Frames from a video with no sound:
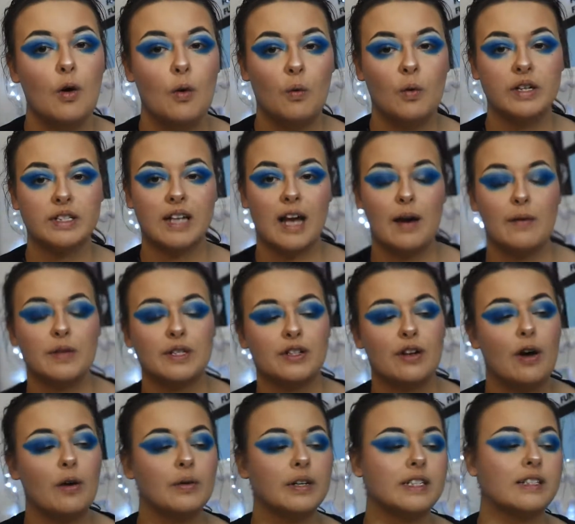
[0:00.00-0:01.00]
was I was
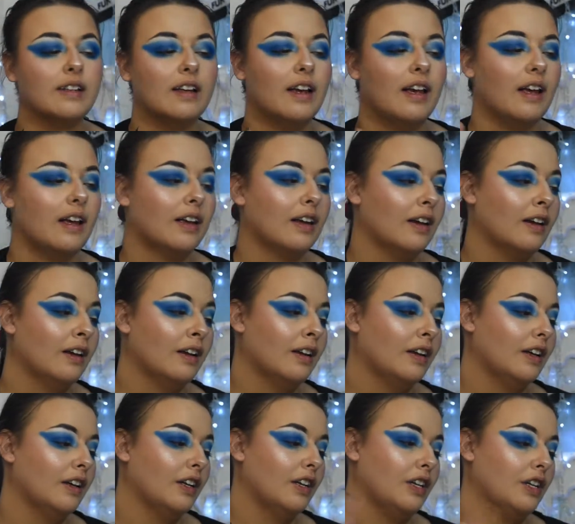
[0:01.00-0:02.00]
always like,
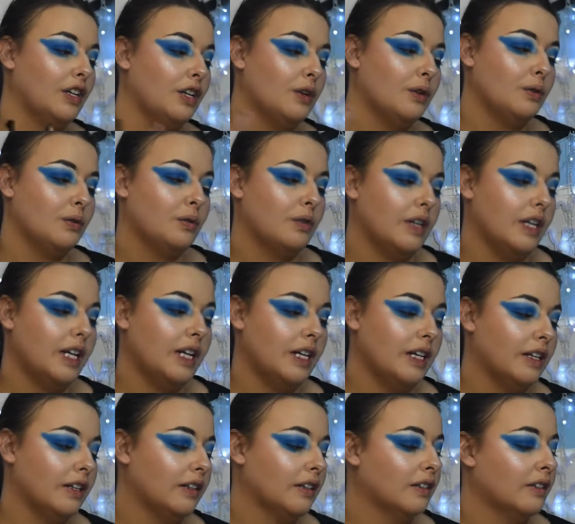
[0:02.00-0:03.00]
you
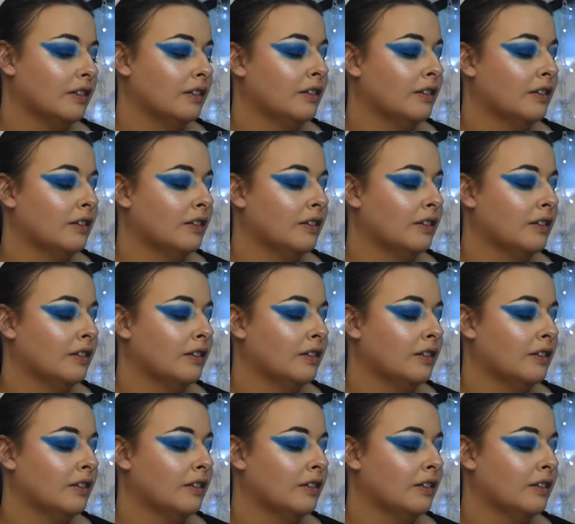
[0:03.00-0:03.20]
need